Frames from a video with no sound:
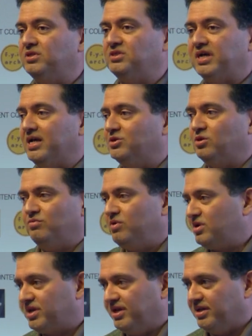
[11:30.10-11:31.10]
styles of
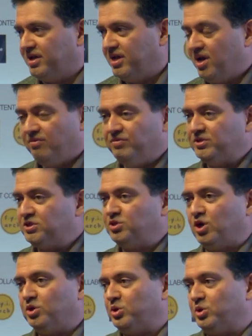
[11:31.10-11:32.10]
working, which is
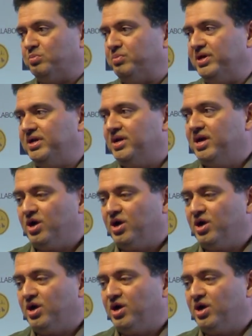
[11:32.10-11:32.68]
not going to be